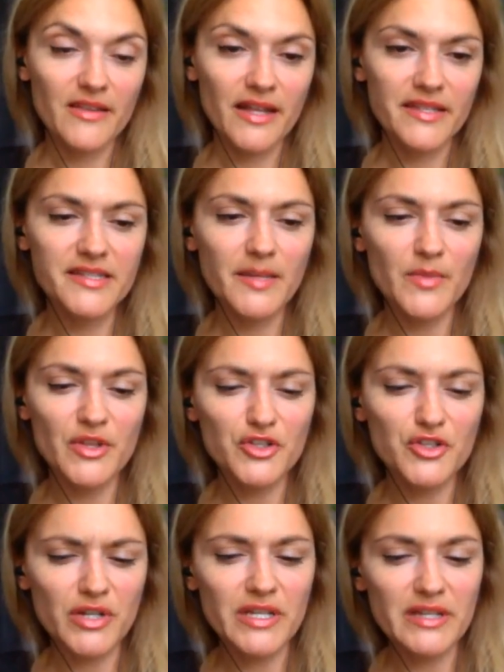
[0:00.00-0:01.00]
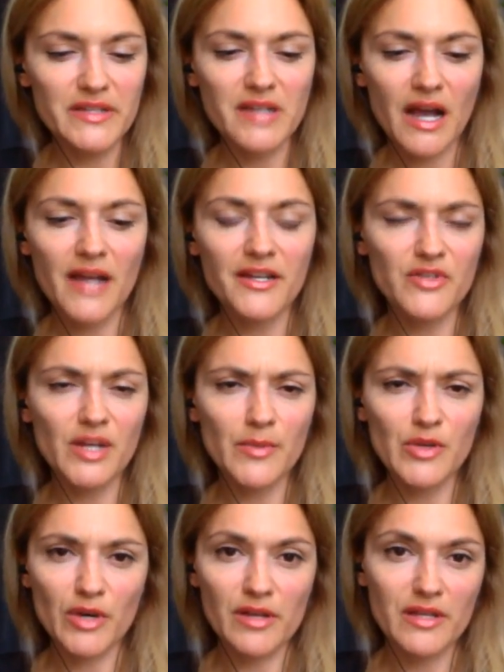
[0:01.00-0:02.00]
That's some of the trickiest kind of
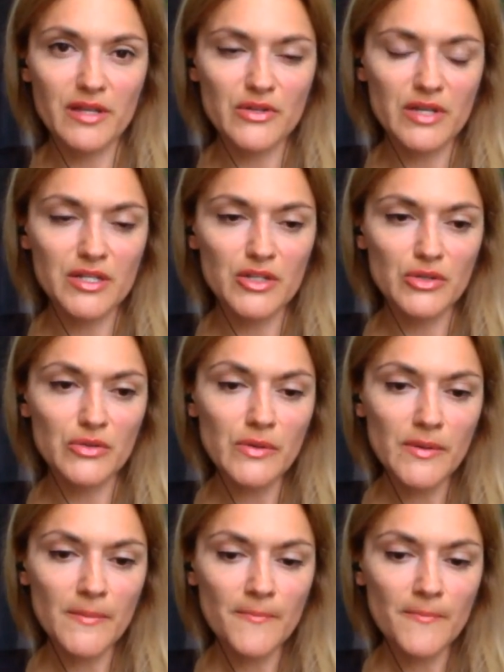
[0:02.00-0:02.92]
dubbing work that you can do.